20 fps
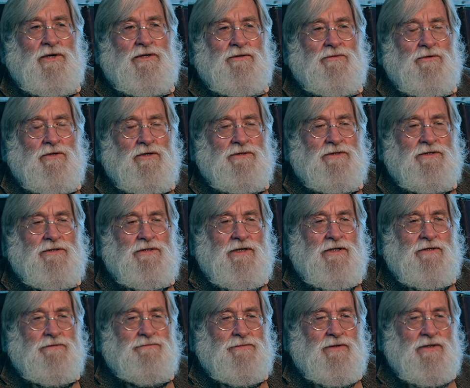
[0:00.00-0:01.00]
in the world to
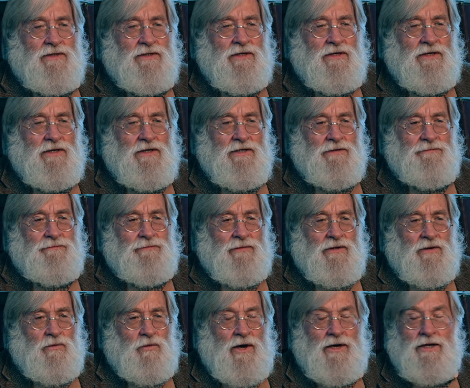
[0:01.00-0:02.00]
tell. Um,
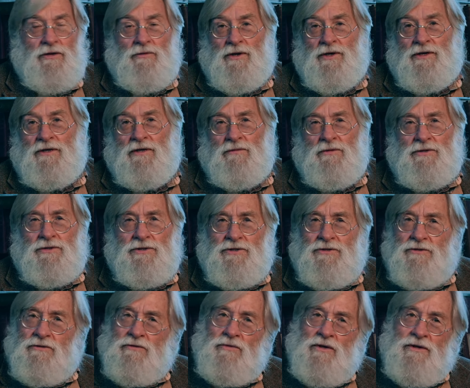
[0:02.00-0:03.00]
why do you want to know which is
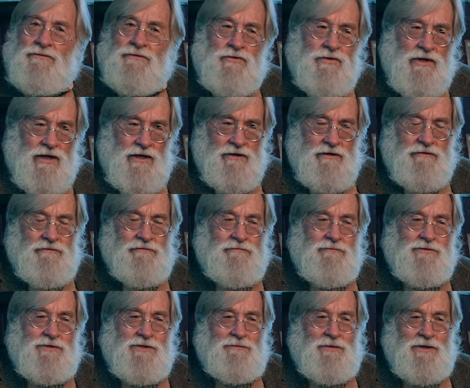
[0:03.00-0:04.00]
true? Well, if you try to learn
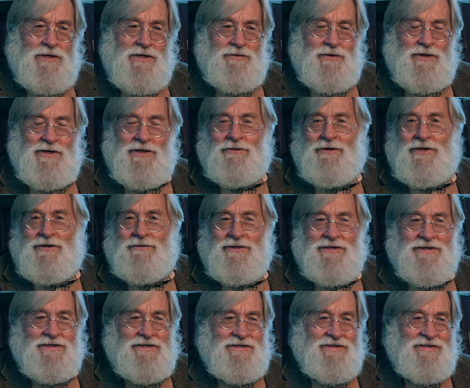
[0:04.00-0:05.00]
from somebody, you want to know what he
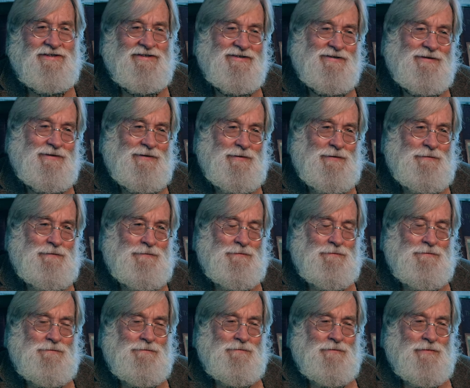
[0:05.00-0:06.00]
really did.
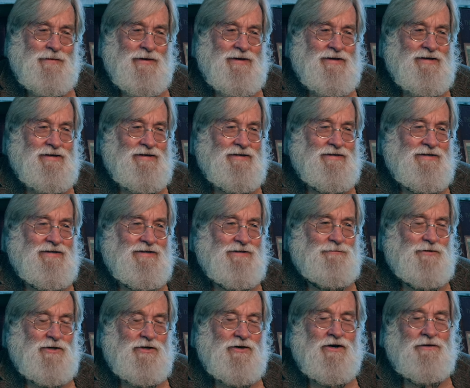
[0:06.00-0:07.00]

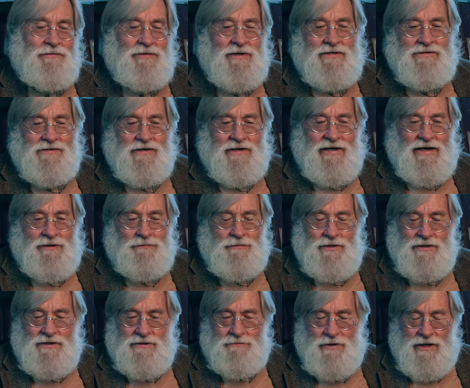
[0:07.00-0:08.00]
Um, there are things that
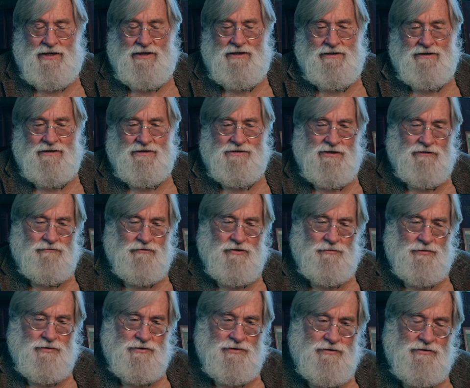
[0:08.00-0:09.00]
happen in paintings that
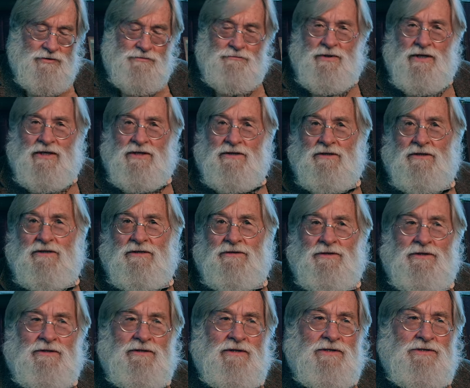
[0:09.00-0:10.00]
reproduce better.
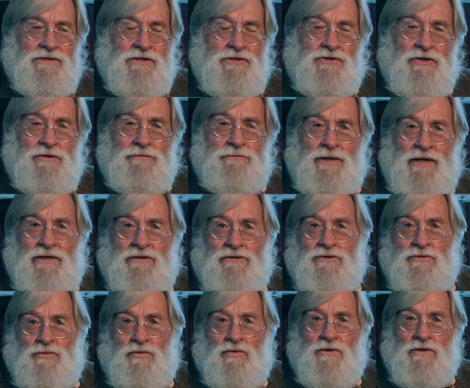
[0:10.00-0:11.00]
There, a certain
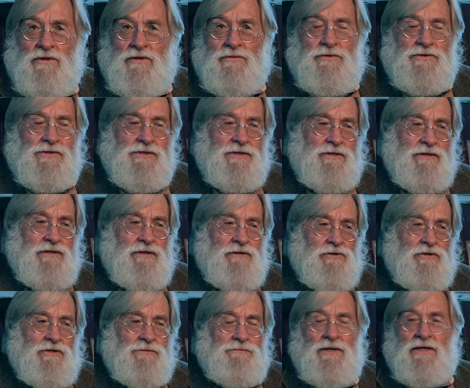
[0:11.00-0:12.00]
painter's work. See, it
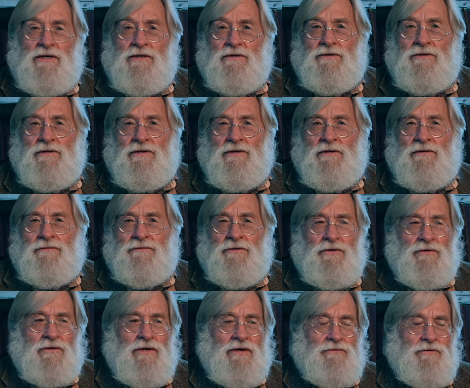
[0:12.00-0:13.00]
looks better in
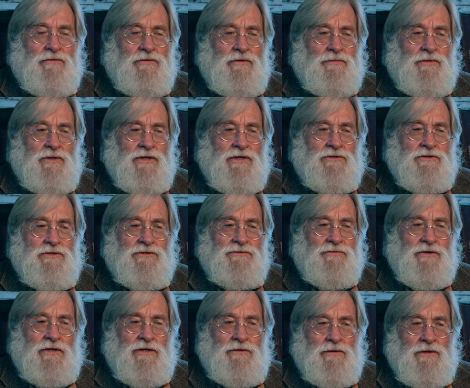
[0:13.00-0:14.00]
photographic reproductions
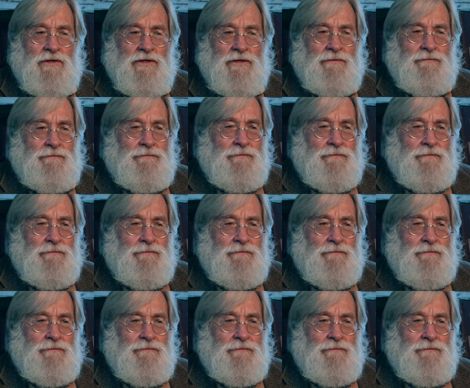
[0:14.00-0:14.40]
frequently.